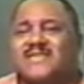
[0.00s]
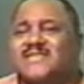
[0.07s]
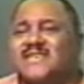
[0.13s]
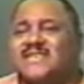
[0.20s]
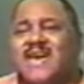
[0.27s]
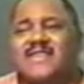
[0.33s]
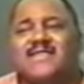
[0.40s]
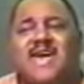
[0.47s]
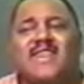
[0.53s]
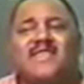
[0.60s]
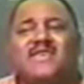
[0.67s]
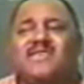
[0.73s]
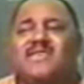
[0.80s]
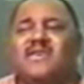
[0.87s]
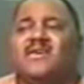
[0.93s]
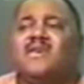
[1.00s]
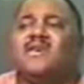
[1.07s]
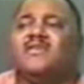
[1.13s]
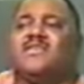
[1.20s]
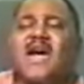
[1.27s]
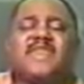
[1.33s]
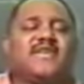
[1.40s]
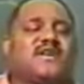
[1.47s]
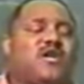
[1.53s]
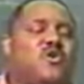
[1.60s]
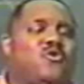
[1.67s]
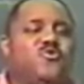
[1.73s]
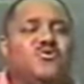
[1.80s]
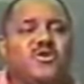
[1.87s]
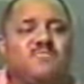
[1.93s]
I said, not not in, not
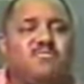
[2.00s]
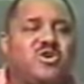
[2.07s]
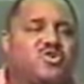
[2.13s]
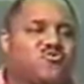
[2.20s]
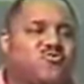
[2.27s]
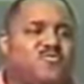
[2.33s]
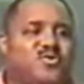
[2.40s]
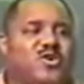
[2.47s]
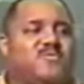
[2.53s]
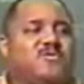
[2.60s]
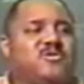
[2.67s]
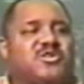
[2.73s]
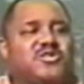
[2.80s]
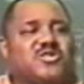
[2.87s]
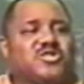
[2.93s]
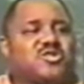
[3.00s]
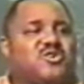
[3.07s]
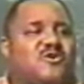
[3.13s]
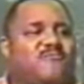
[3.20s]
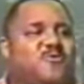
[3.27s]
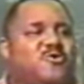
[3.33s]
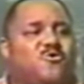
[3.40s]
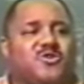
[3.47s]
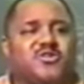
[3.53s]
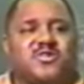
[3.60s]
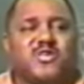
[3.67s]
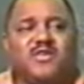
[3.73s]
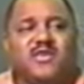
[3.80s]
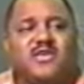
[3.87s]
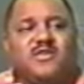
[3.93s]
including the menstrual blood, but just the stuff you know
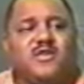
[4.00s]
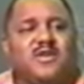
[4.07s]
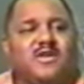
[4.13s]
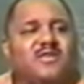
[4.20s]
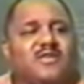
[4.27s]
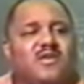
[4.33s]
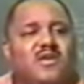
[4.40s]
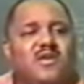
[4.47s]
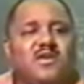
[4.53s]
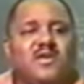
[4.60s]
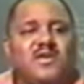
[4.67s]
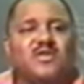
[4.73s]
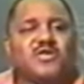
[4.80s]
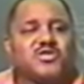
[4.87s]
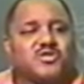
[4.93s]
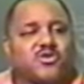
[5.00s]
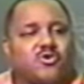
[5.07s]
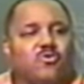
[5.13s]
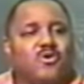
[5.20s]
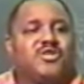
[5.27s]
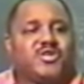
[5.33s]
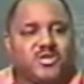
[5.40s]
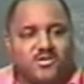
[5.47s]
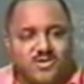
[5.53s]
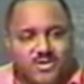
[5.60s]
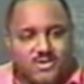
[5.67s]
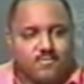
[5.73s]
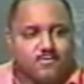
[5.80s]
just in in in in the secretions.